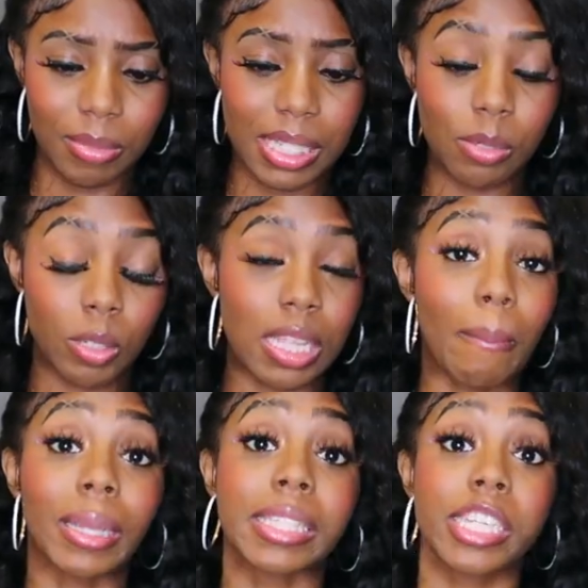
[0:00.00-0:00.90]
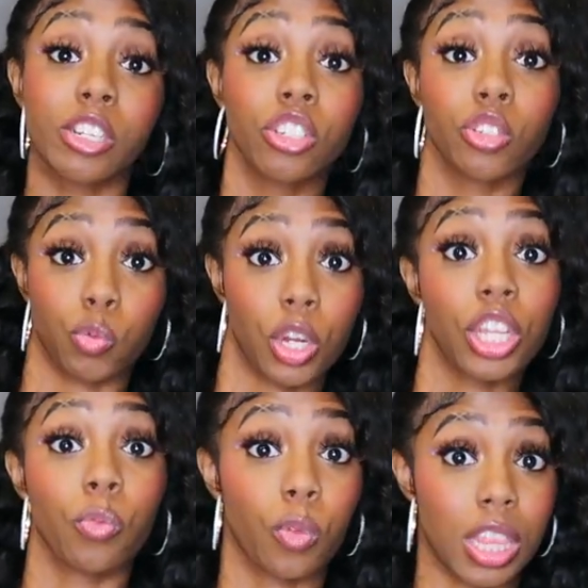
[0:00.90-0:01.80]
Let me see what that material's
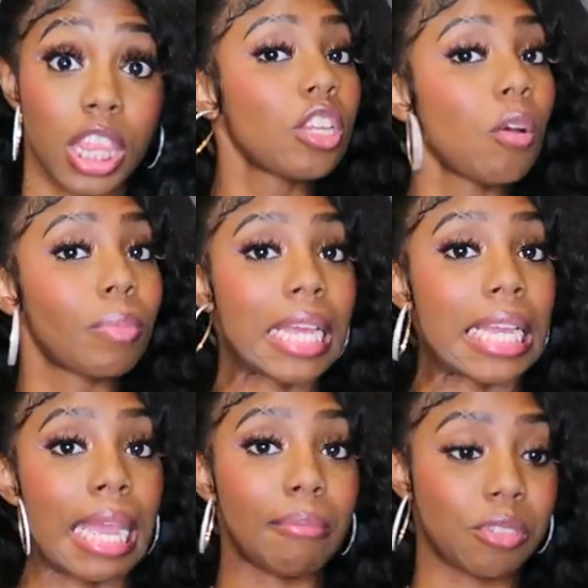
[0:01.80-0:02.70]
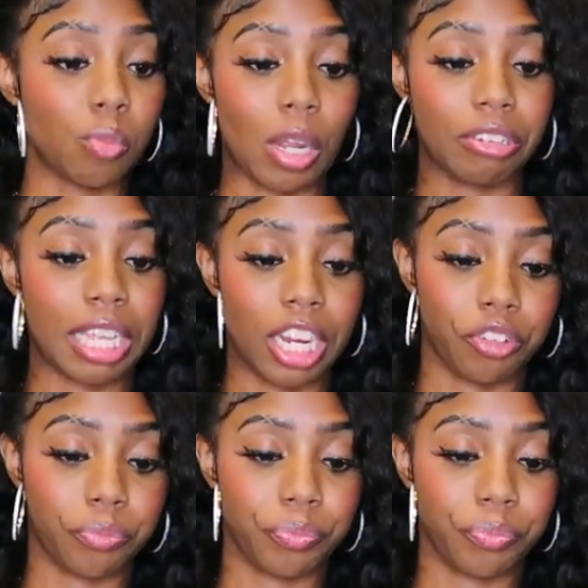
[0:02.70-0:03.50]
working with. We don't play games from here.